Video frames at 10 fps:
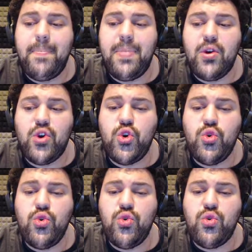
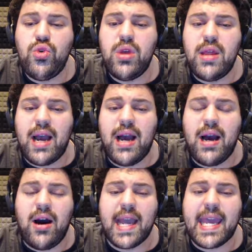who,
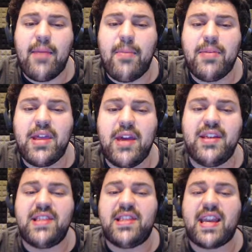I can't remember
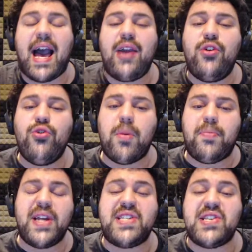the guy who
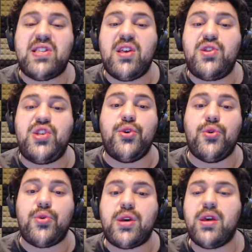replaces the
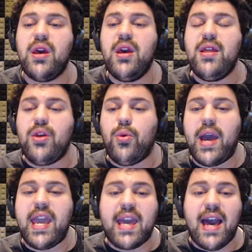Duke, the
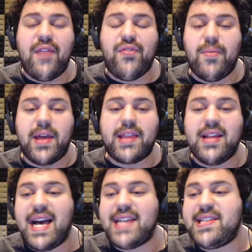white guy from like the
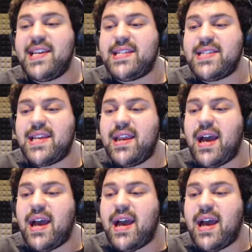last season.